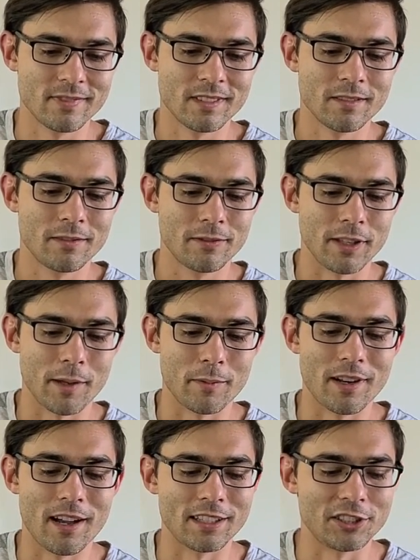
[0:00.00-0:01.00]
Flamin'
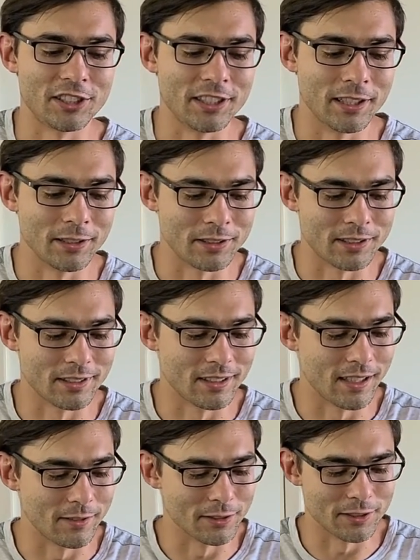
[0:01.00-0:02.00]
Hot Cheetos
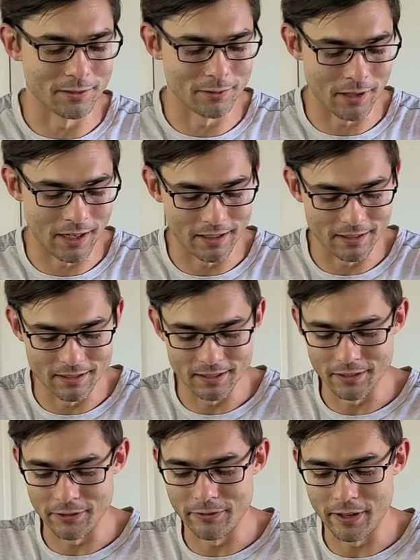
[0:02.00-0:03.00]
levels of red.
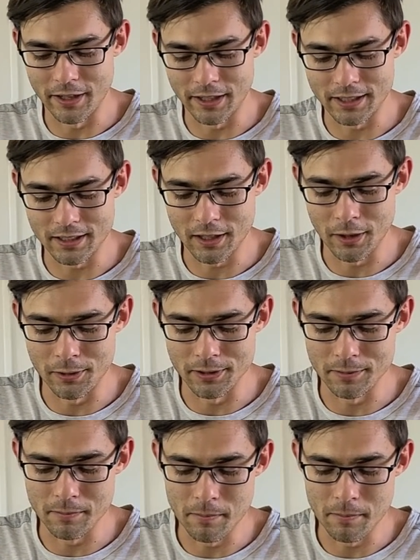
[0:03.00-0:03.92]
They're very coated.